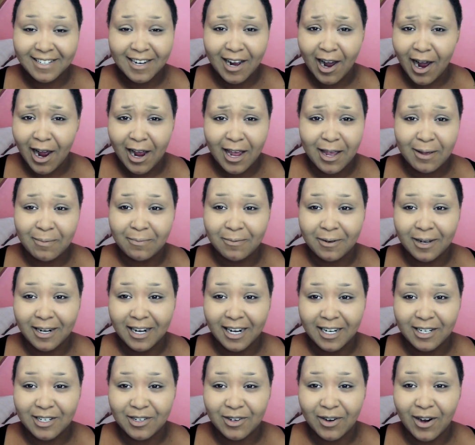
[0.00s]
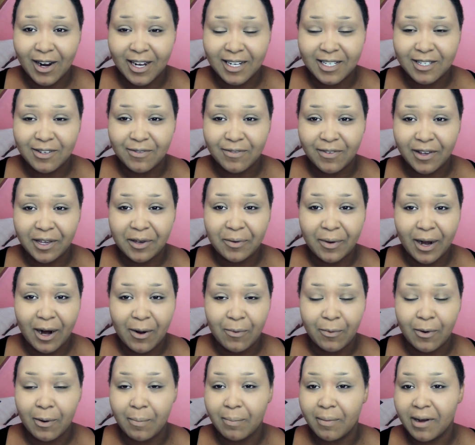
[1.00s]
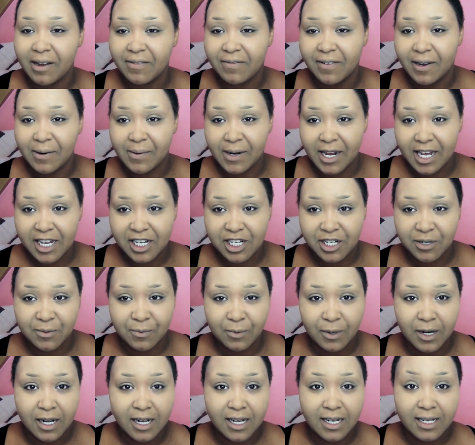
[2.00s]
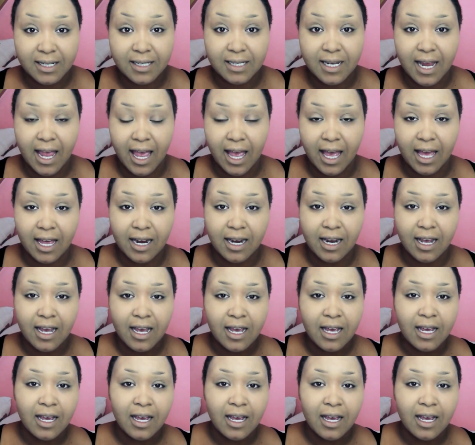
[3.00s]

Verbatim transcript: time when I tried to figure out what my foundation was and